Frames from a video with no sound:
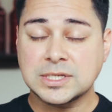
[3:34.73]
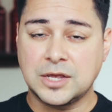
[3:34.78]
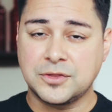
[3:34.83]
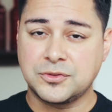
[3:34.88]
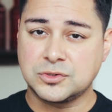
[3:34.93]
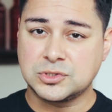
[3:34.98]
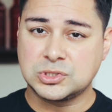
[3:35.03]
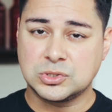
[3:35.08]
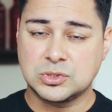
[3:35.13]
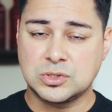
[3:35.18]

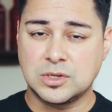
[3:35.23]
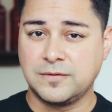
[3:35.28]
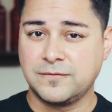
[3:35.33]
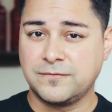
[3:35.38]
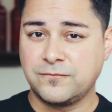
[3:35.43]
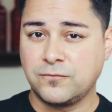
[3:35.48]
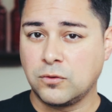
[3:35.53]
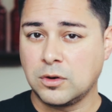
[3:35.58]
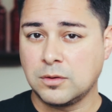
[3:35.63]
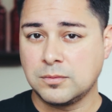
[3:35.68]
others to
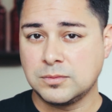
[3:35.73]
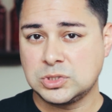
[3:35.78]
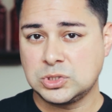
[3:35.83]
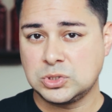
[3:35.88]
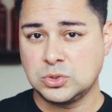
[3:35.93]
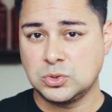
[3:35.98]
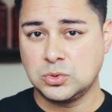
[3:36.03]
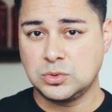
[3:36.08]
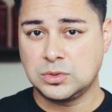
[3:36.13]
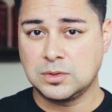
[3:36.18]
conform
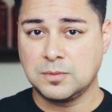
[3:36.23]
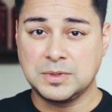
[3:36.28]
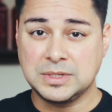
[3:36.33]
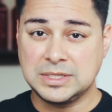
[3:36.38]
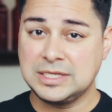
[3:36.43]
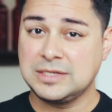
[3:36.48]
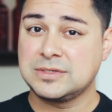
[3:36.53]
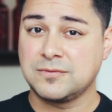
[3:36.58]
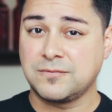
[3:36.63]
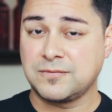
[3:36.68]
to the
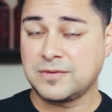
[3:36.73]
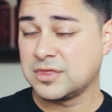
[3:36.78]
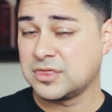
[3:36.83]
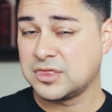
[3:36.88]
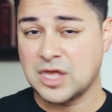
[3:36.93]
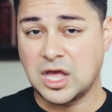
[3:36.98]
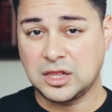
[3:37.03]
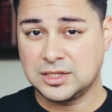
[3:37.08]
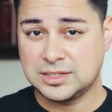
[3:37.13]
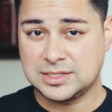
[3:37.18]
beliefs of
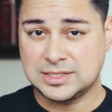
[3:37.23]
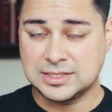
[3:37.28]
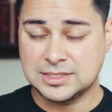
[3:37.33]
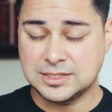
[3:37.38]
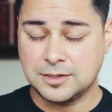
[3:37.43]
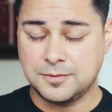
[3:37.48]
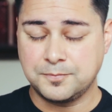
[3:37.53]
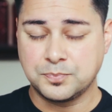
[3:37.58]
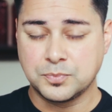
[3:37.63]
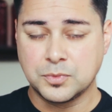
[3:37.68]

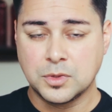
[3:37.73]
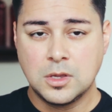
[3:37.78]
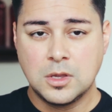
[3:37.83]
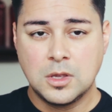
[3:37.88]
Catholicism.